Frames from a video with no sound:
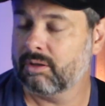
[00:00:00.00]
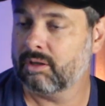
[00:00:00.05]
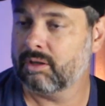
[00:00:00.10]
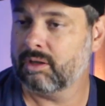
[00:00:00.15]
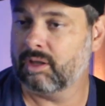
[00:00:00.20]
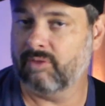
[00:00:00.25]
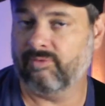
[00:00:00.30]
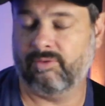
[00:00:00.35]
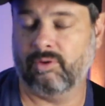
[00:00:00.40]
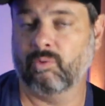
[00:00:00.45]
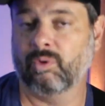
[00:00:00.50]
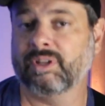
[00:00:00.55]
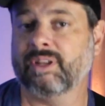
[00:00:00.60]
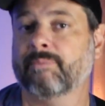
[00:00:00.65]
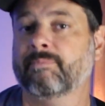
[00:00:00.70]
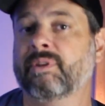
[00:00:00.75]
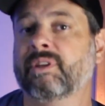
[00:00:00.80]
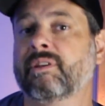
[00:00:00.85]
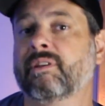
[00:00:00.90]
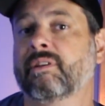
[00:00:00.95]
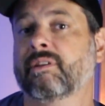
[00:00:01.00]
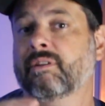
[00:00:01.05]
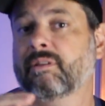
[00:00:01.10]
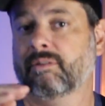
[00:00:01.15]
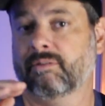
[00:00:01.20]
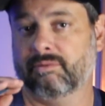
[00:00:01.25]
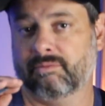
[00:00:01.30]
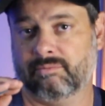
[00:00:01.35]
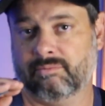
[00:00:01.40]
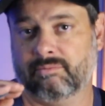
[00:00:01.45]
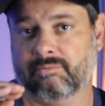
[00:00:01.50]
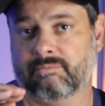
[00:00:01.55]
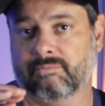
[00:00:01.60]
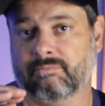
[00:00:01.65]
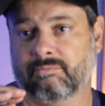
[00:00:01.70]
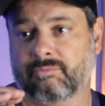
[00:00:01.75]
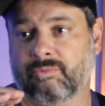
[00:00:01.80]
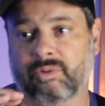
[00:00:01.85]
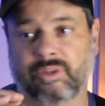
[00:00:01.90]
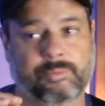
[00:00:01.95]
If you want
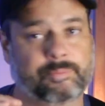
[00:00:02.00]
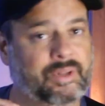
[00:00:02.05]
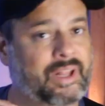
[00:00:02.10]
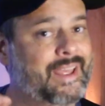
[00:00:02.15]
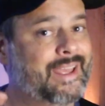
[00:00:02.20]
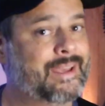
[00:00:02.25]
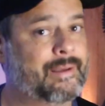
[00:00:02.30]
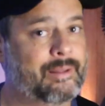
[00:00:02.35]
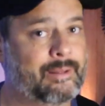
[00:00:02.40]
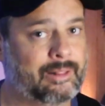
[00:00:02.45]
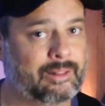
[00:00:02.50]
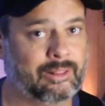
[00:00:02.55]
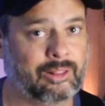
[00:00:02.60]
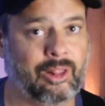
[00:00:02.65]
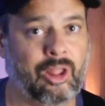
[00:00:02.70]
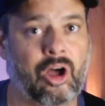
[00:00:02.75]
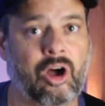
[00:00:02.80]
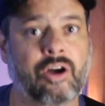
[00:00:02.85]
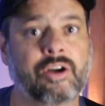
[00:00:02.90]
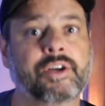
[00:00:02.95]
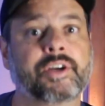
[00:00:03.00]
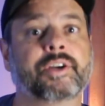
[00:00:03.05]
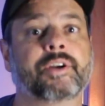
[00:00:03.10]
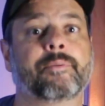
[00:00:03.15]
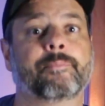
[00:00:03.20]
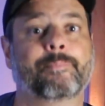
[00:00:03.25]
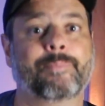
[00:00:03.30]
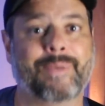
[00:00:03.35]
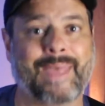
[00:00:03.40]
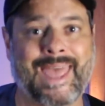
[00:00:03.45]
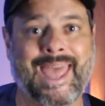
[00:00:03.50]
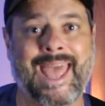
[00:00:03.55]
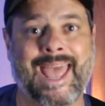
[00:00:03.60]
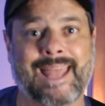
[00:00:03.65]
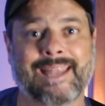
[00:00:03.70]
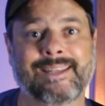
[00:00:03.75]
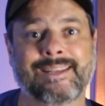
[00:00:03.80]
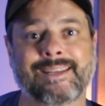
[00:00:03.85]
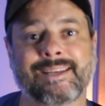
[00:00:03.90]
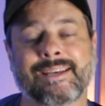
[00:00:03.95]
to play a longer
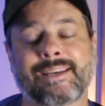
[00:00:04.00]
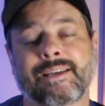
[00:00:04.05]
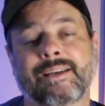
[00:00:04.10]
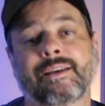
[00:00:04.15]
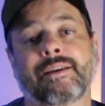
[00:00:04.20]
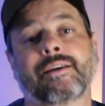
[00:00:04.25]
bend,